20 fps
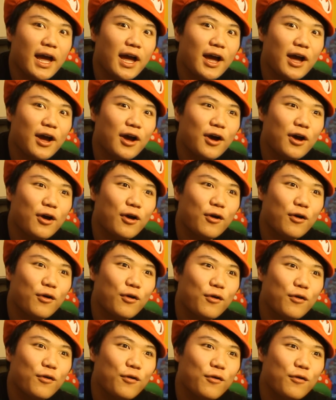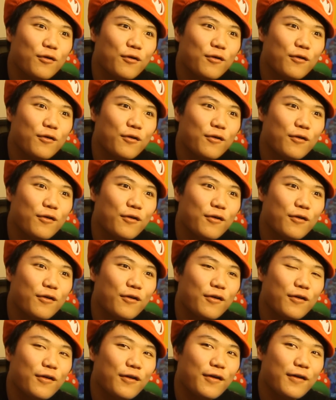
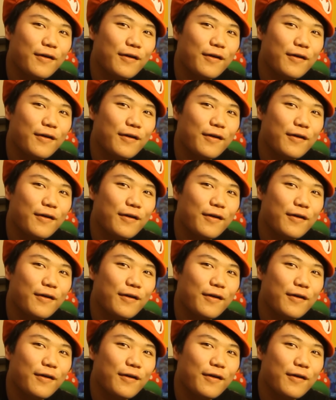No one is speaking in this clip.